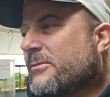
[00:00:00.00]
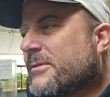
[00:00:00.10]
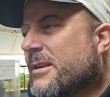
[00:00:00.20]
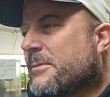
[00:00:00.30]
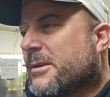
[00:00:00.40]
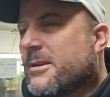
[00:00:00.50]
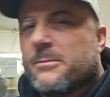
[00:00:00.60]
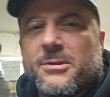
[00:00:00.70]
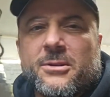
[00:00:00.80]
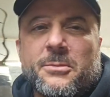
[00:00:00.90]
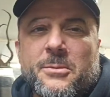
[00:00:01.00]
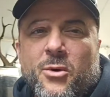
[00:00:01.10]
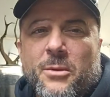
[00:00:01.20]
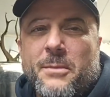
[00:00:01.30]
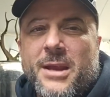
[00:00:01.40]
Then it becomes a little bit
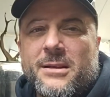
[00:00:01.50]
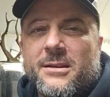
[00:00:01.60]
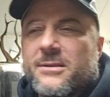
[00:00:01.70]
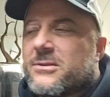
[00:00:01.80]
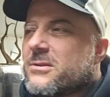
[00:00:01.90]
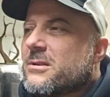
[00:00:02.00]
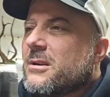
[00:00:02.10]
more maintenance.